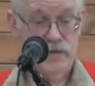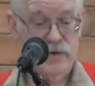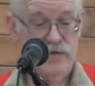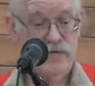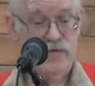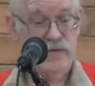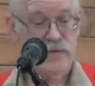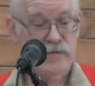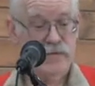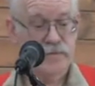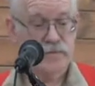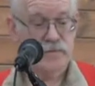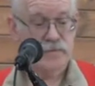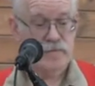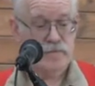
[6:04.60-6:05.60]
picture.
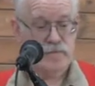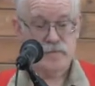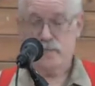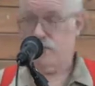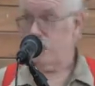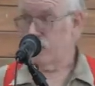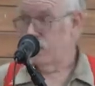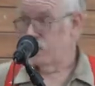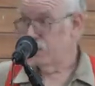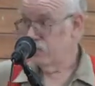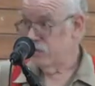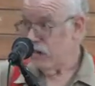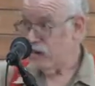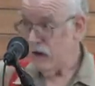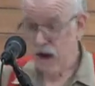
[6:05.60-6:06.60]

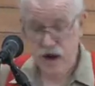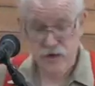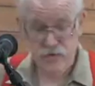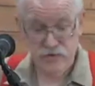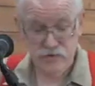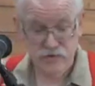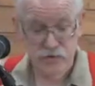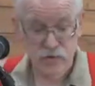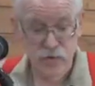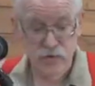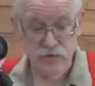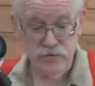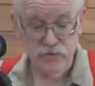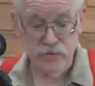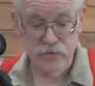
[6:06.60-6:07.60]
Doug Harris
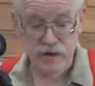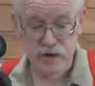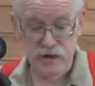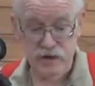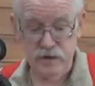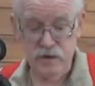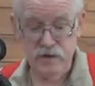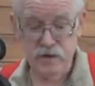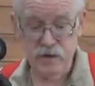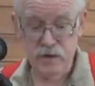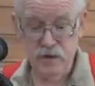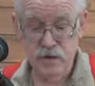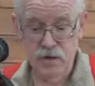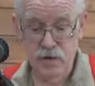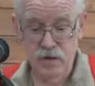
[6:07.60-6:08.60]
closed the meeting
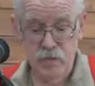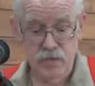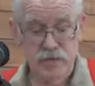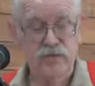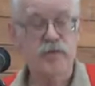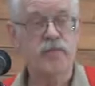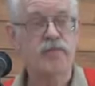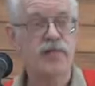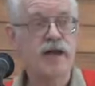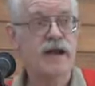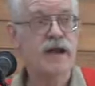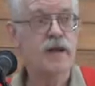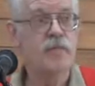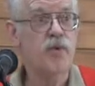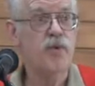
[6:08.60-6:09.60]
with the
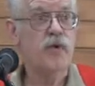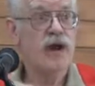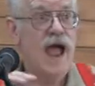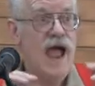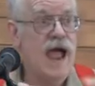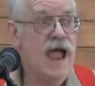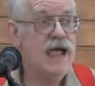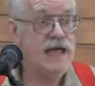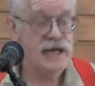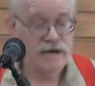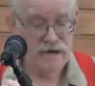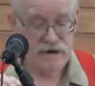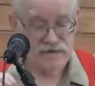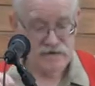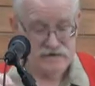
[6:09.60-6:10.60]
planning board hanging
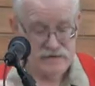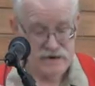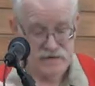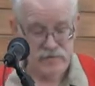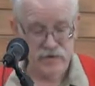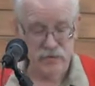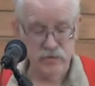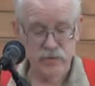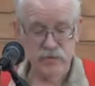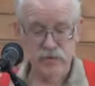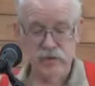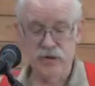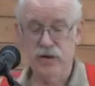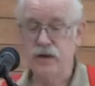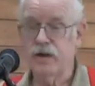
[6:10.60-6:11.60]
on his every
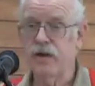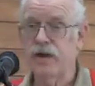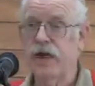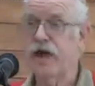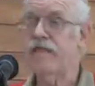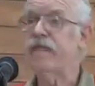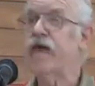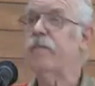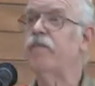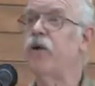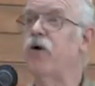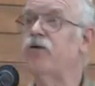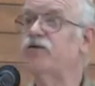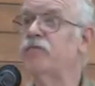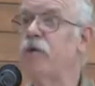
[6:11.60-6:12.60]
word, and they
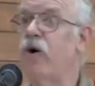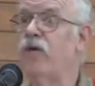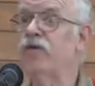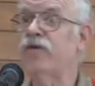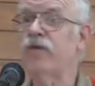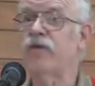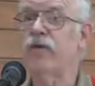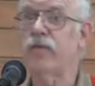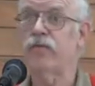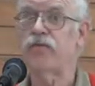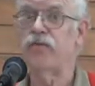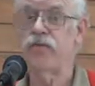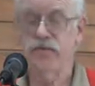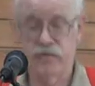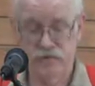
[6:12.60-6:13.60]
postponed their
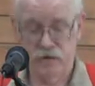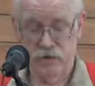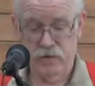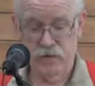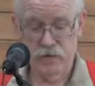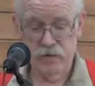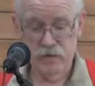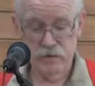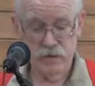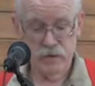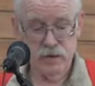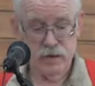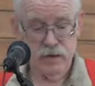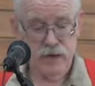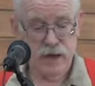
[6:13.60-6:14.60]
approval vote
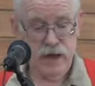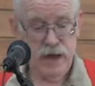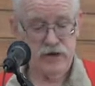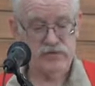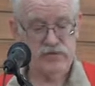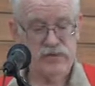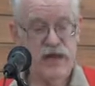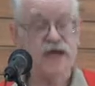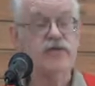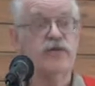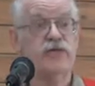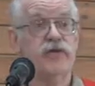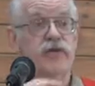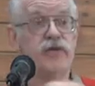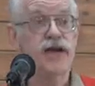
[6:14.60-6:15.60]
and
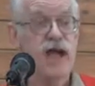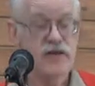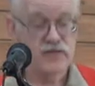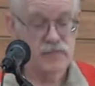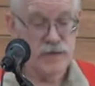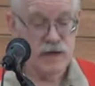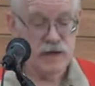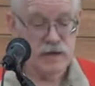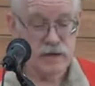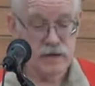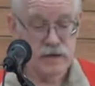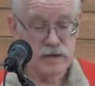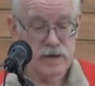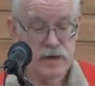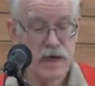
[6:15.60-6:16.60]
scheduled their next
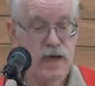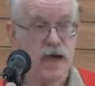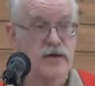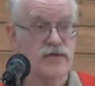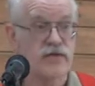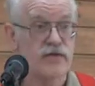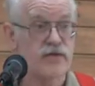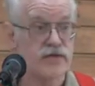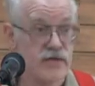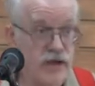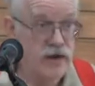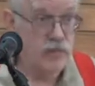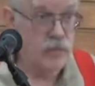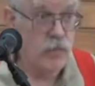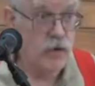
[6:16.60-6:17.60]
meeting as a
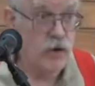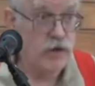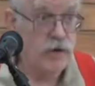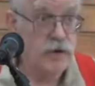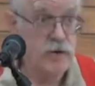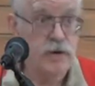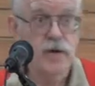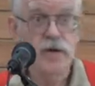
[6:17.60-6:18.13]
site walk